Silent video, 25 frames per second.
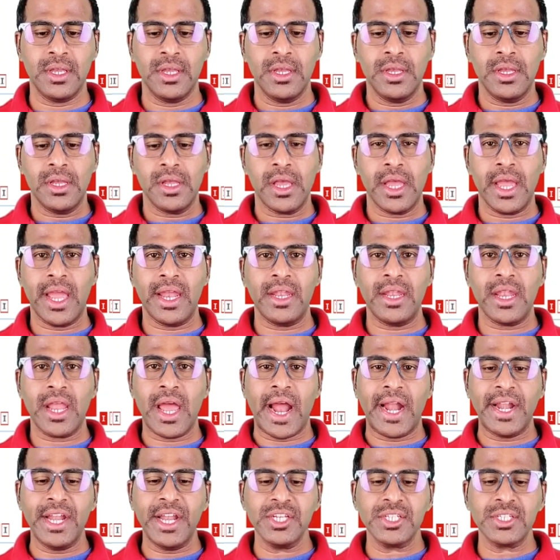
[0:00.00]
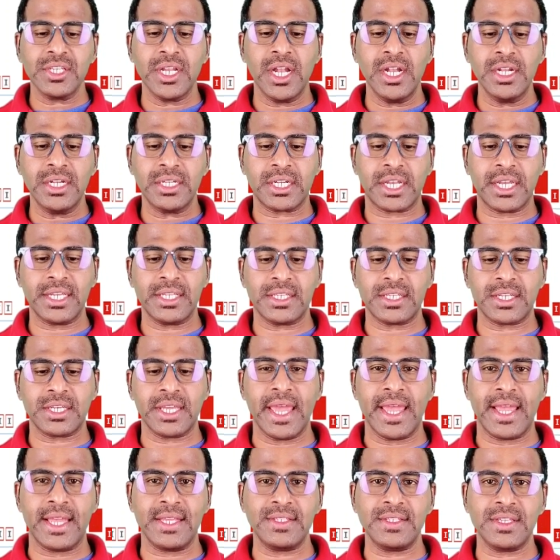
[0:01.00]
an additional test
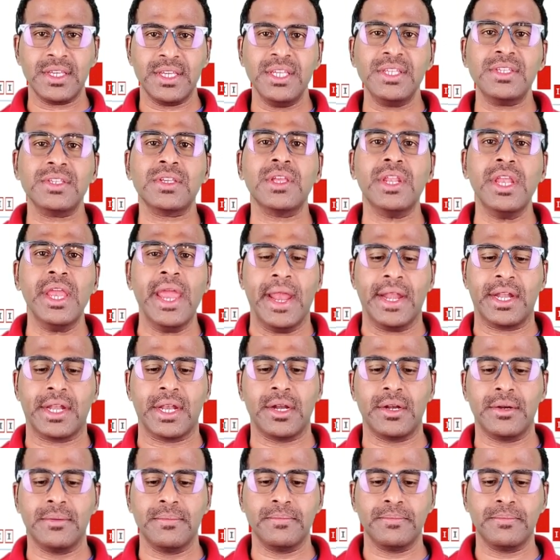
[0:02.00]
case is created.